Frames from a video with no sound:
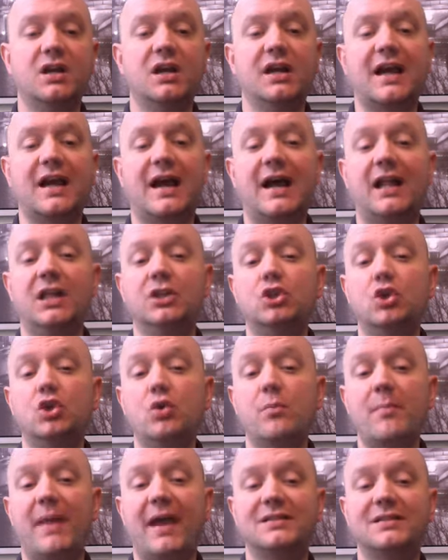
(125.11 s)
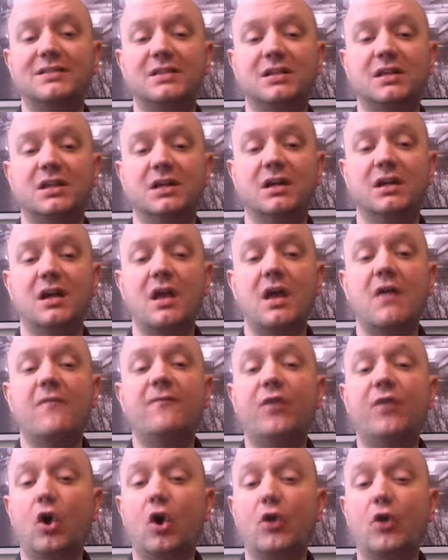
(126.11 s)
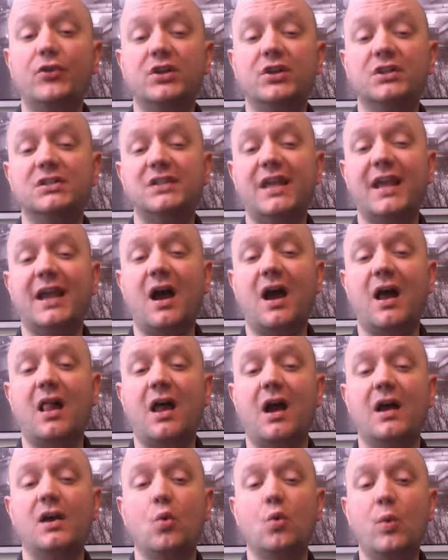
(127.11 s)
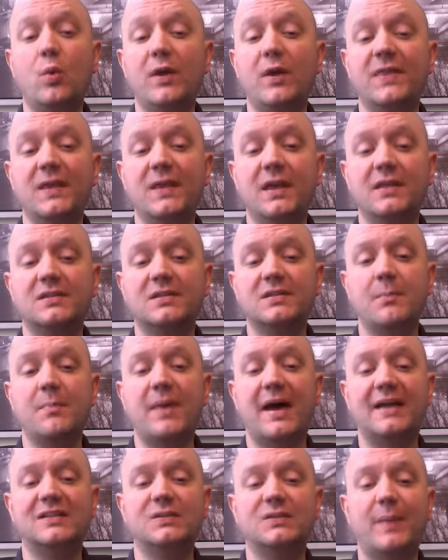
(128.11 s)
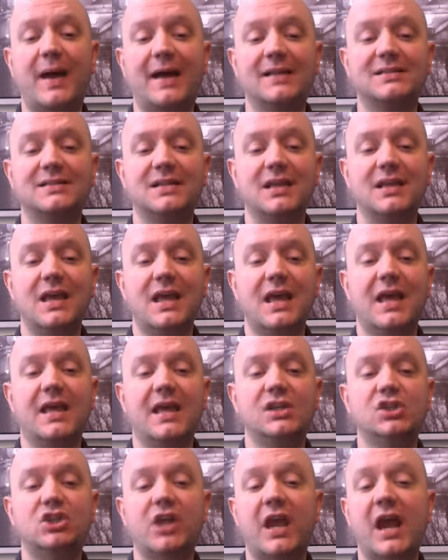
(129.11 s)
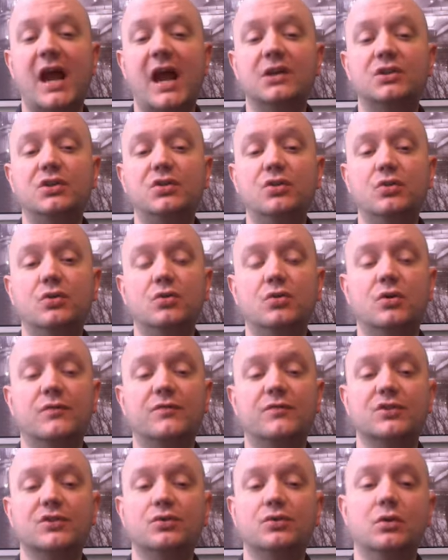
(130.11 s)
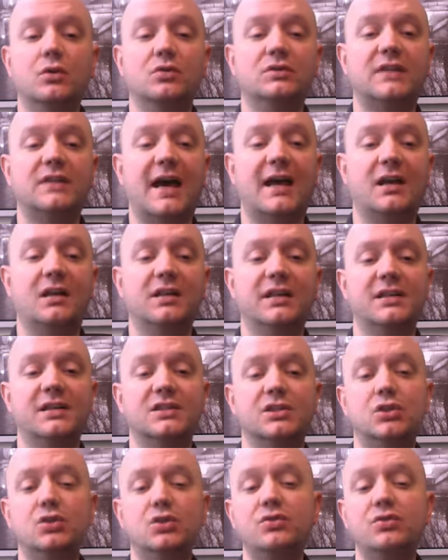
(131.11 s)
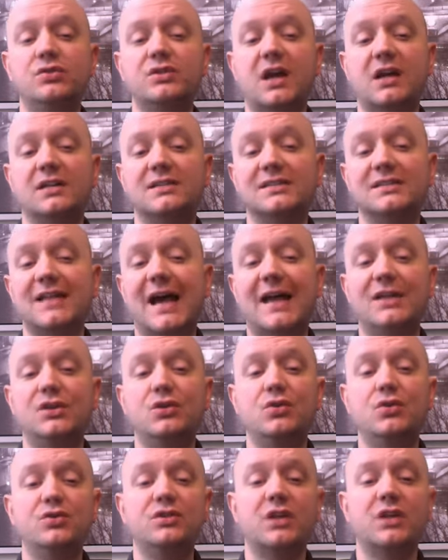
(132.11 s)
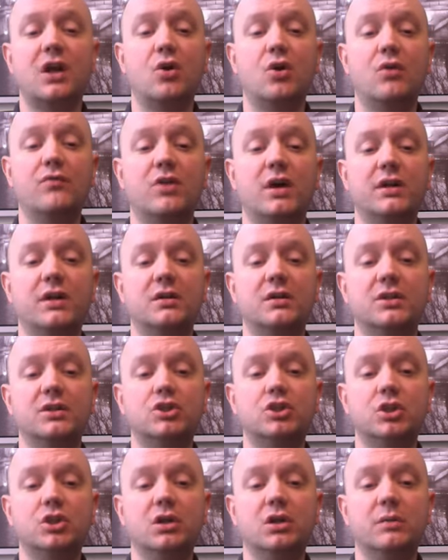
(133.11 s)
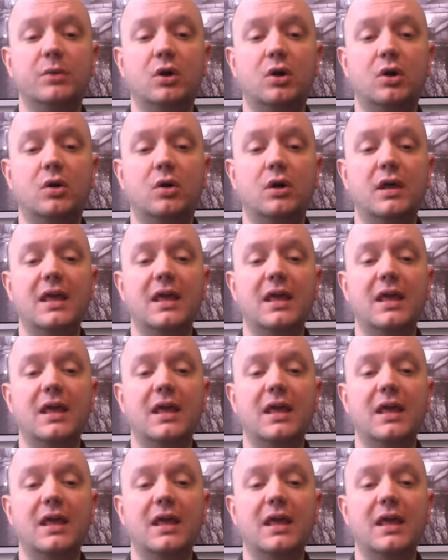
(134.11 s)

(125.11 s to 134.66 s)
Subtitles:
a college hoop massacre, full Thursday card with some best bets. And JR, too cool for school, O'Donnelly, is a two-star side, two-star over-under in the Sugar Bowl.